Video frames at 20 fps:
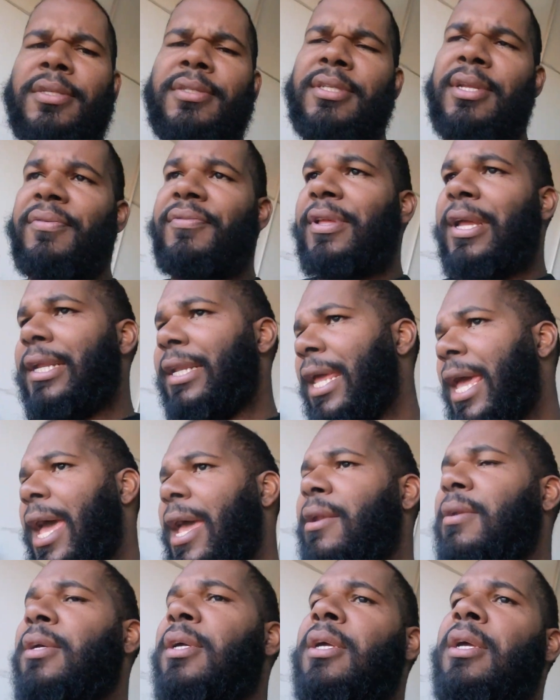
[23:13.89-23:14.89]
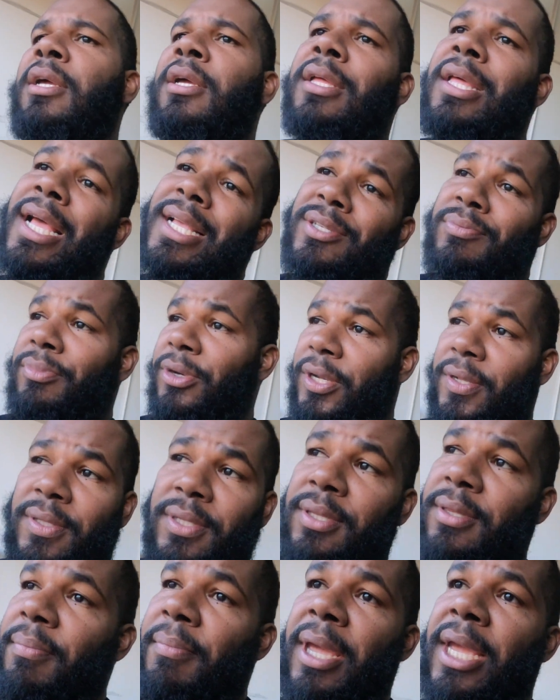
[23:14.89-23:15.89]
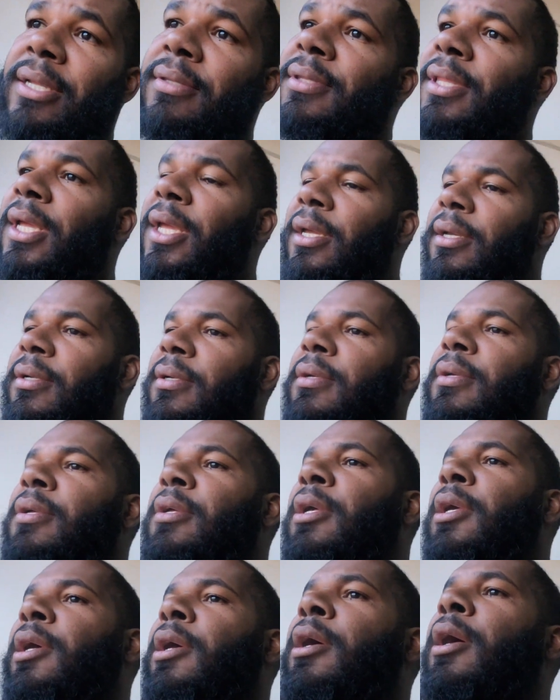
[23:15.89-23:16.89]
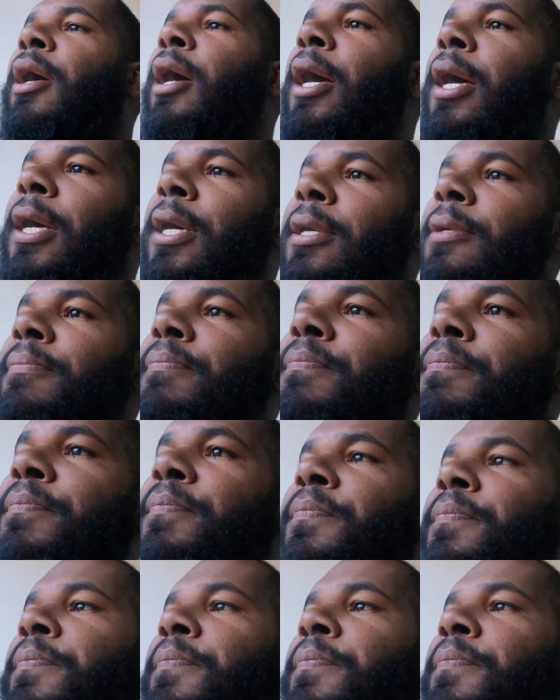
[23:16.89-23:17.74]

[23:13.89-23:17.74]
stuff like that. That's really the main thing. Um,